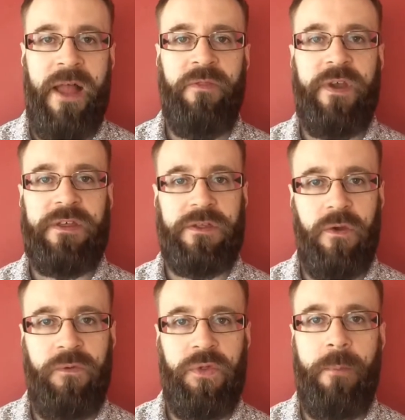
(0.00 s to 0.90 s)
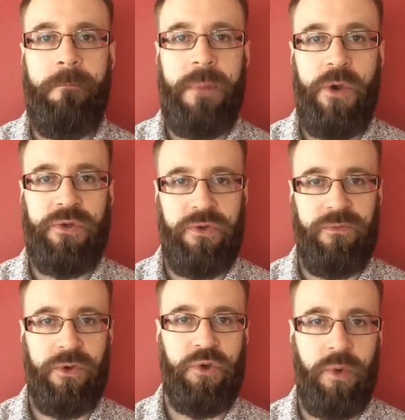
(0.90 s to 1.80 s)
There's stuff that most of
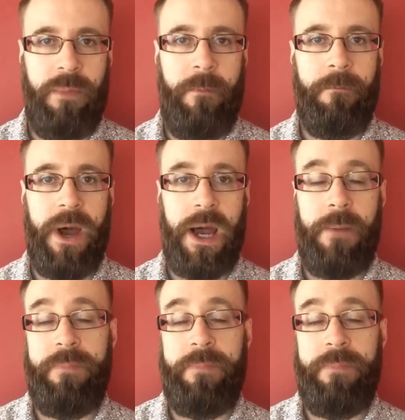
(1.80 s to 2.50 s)
us remember,